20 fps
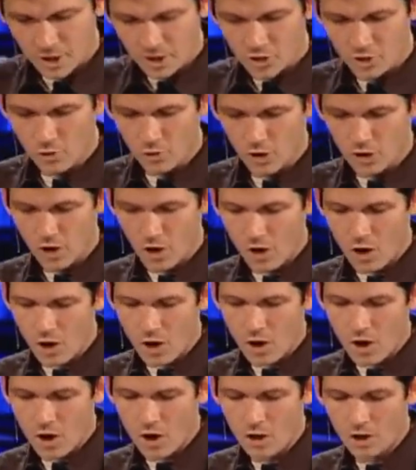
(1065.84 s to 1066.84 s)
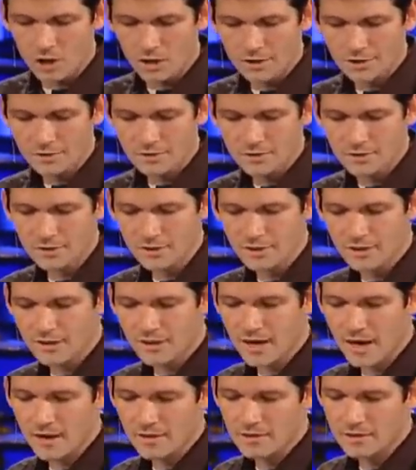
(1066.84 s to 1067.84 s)
You are
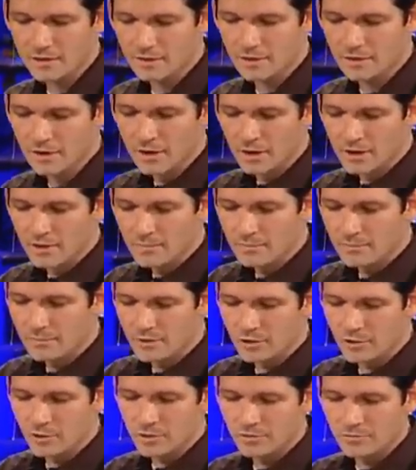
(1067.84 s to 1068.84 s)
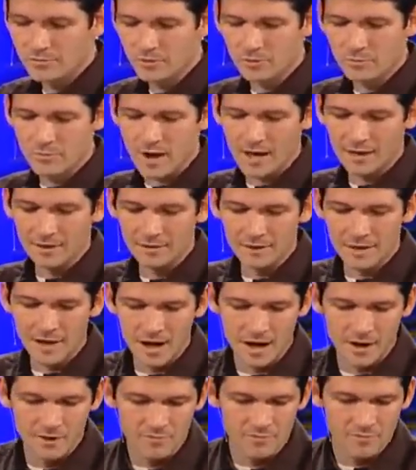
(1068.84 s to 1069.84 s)
altogether beautiful, my
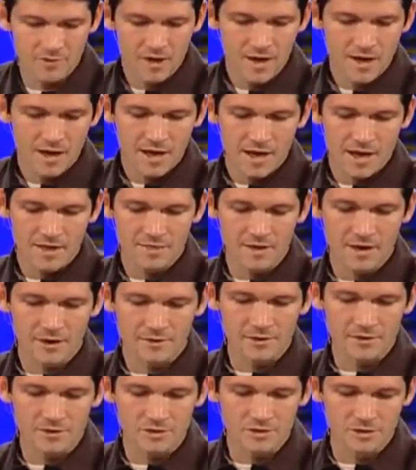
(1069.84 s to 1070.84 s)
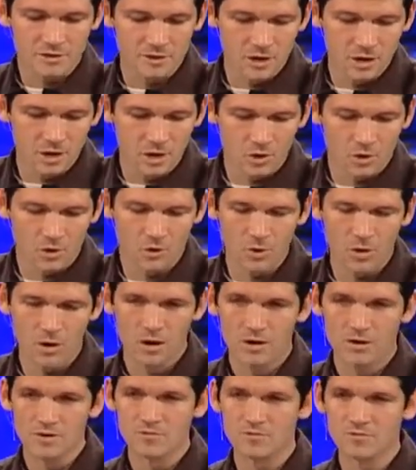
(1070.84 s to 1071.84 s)
love, and there is no
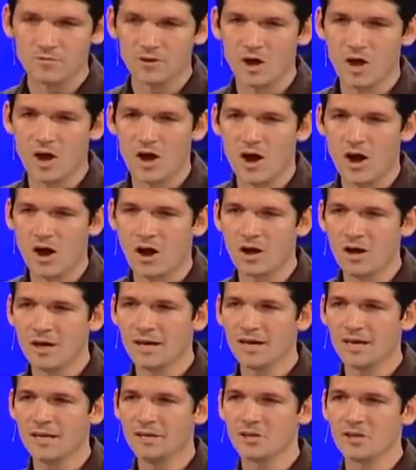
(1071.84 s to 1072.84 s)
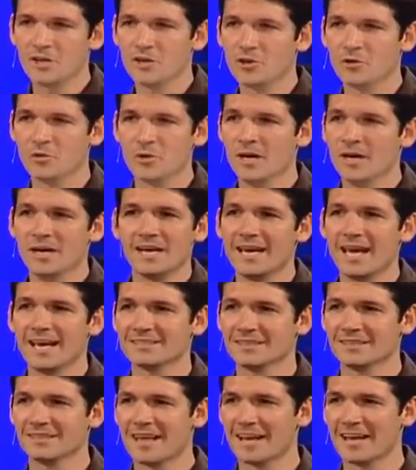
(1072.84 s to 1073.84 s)
flaw in you. He
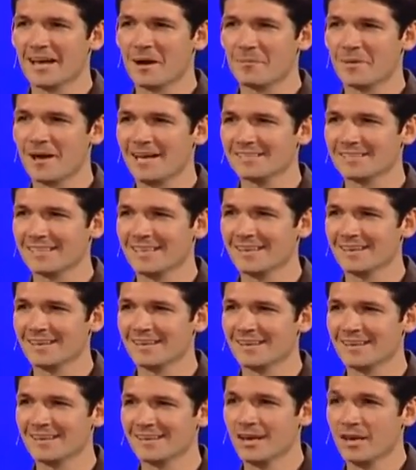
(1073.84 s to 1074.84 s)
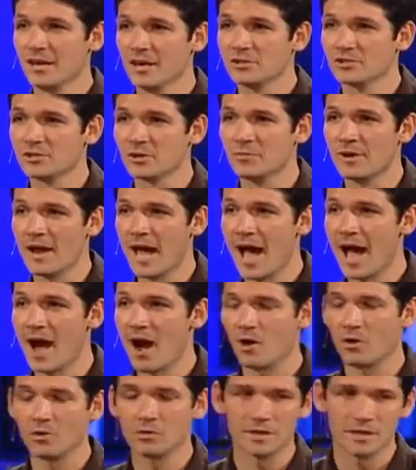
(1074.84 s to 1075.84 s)
hasn't let up, has he? So
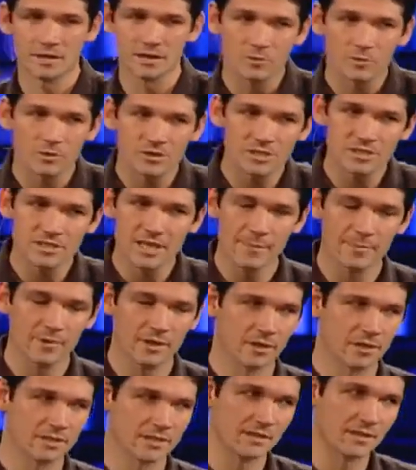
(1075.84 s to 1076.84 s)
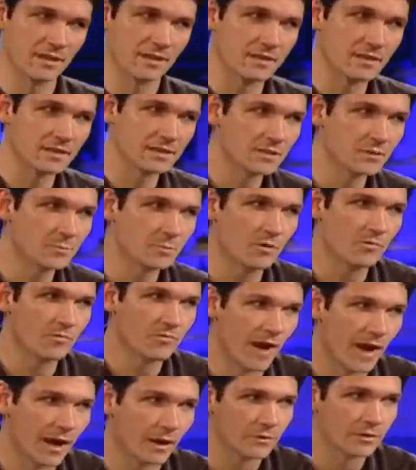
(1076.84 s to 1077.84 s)
now look what just happened here, because I think this is
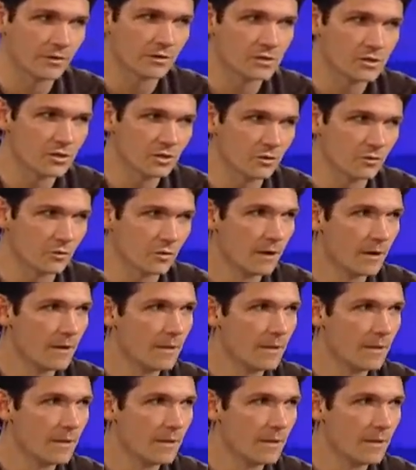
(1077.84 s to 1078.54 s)
profound too.